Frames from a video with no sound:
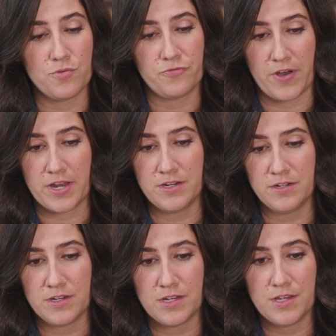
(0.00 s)
fun,
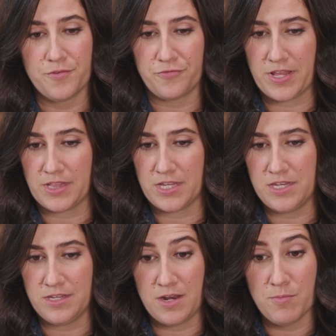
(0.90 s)
friendly,
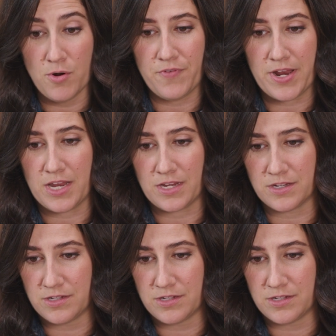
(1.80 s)
and motivating